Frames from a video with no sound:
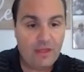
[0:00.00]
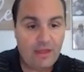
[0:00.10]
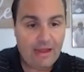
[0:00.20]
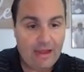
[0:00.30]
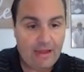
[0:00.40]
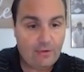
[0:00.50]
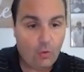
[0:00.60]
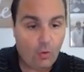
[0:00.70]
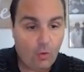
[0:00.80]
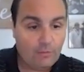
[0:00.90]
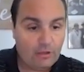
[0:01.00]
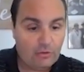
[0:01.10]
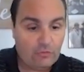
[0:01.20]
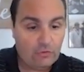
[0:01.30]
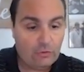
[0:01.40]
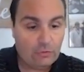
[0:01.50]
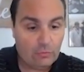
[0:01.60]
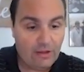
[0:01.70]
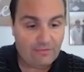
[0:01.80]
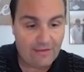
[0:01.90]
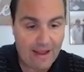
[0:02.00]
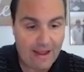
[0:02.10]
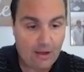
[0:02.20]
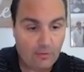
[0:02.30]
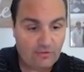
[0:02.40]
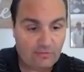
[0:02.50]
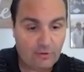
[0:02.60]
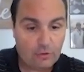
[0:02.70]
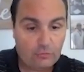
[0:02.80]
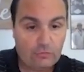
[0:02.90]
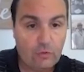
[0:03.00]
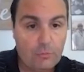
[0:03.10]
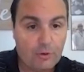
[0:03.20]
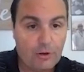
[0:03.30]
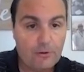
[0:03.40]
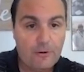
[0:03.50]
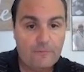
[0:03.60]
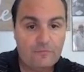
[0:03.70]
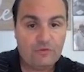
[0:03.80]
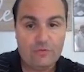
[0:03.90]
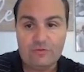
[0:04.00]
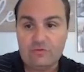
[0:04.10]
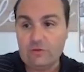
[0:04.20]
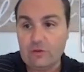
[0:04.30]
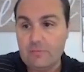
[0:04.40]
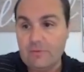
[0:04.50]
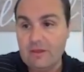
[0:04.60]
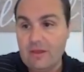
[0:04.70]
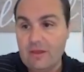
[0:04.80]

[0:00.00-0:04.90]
And all I'm gonna do I'm gonna go super. So this is going to be